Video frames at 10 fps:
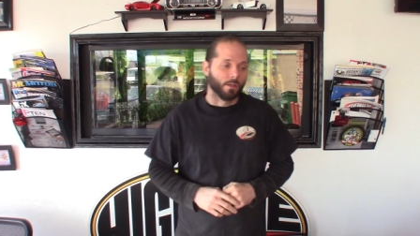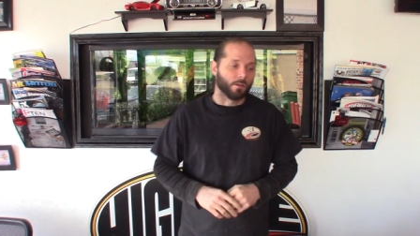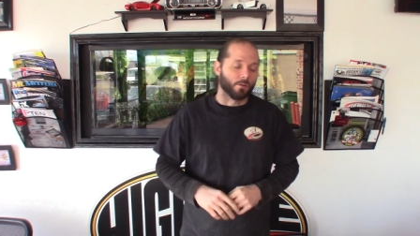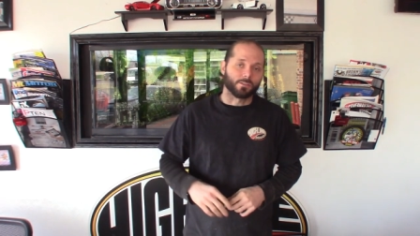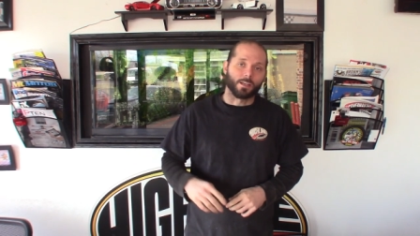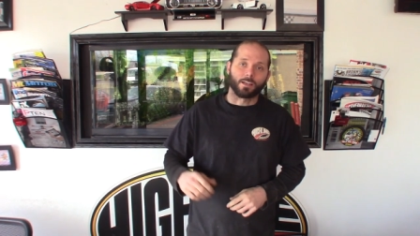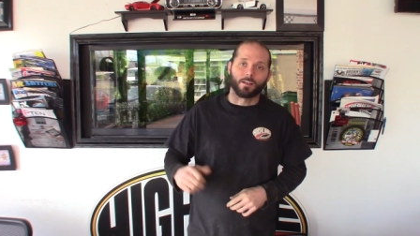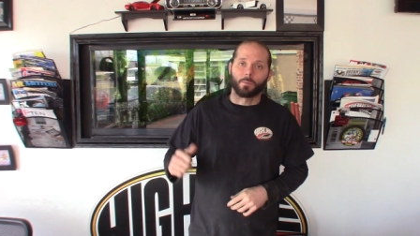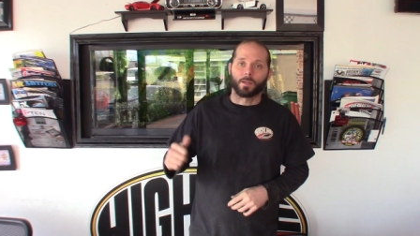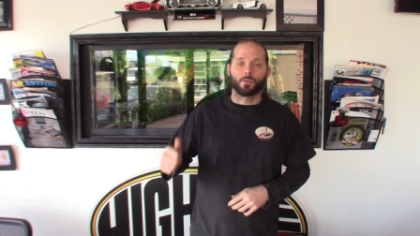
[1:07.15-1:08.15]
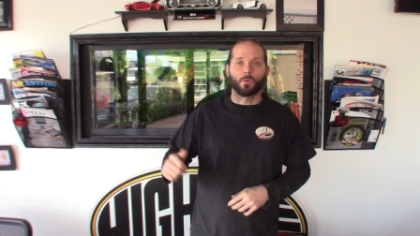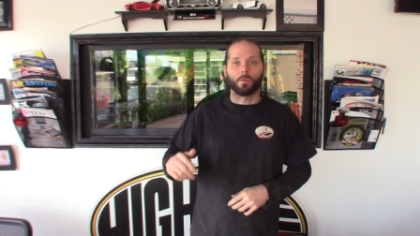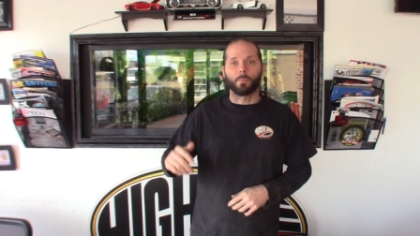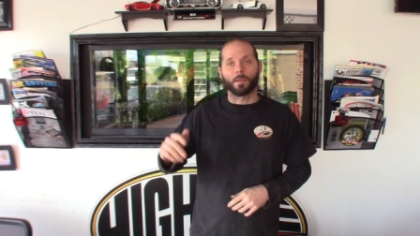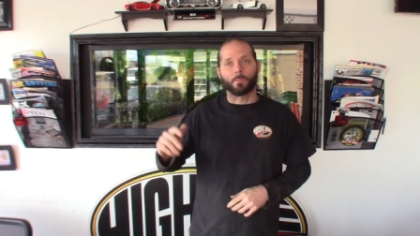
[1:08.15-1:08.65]
you know, stocking up on
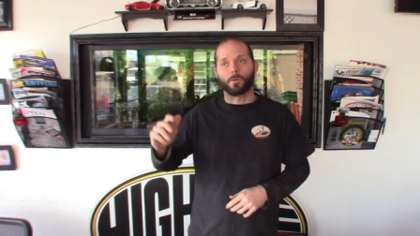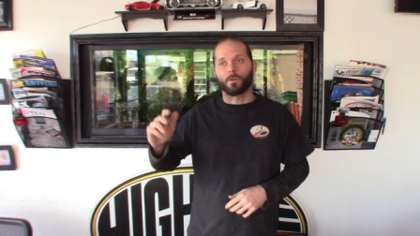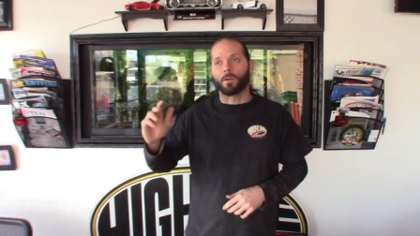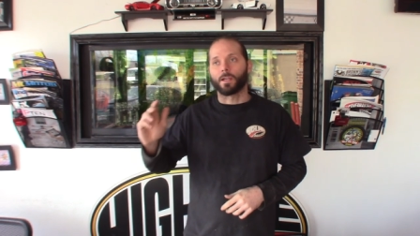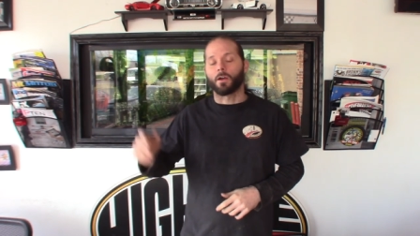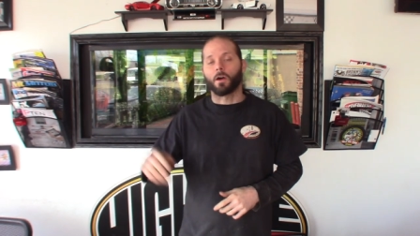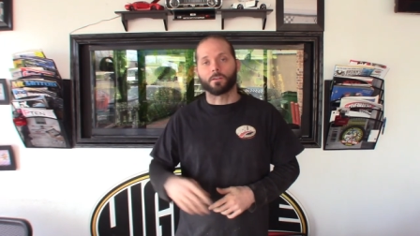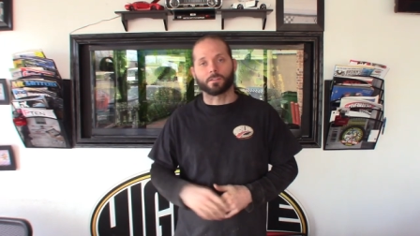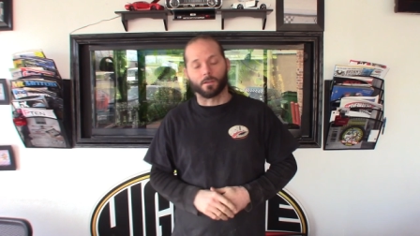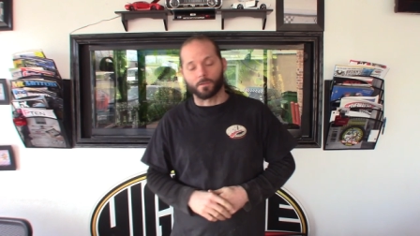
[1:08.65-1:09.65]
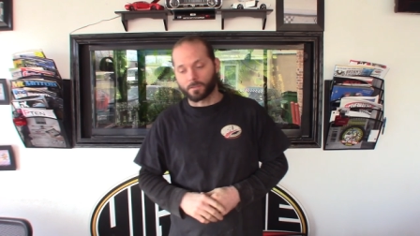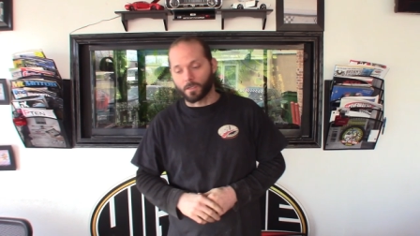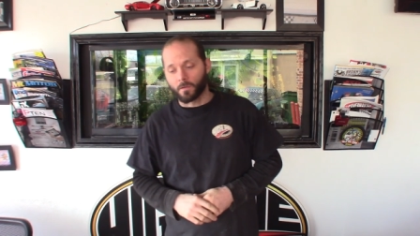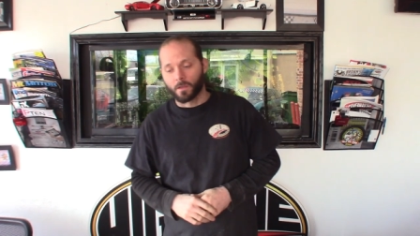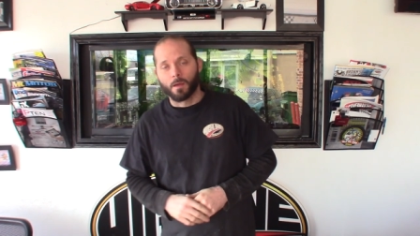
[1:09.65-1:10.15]
toilet paper and all this other
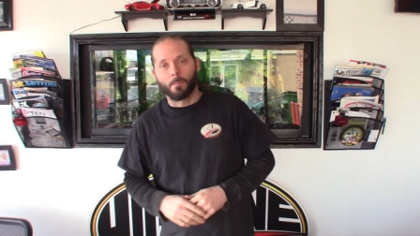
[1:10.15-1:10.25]
stuff,